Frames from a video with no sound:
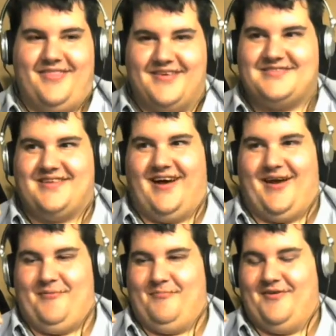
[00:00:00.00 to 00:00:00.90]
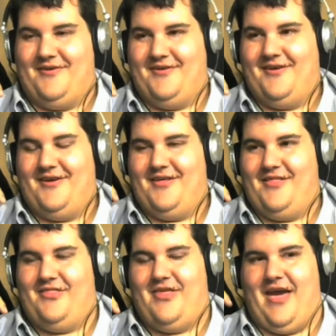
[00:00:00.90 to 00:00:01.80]
this time
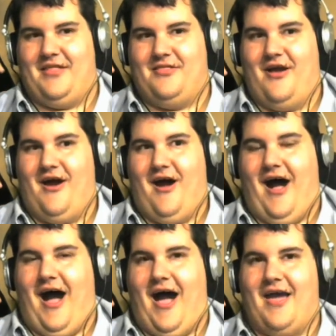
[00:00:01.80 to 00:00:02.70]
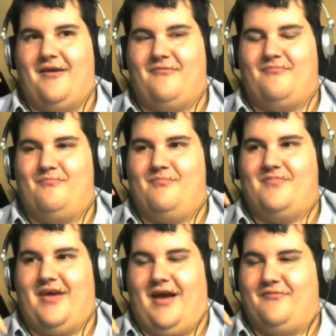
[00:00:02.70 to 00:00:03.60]
than I've
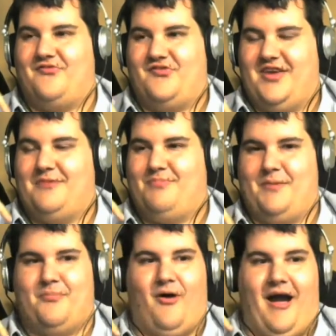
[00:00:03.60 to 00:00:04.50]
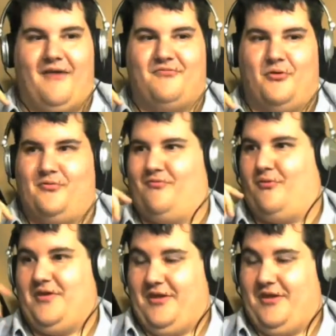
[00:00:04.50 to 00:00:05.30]
that I've seen people I've known for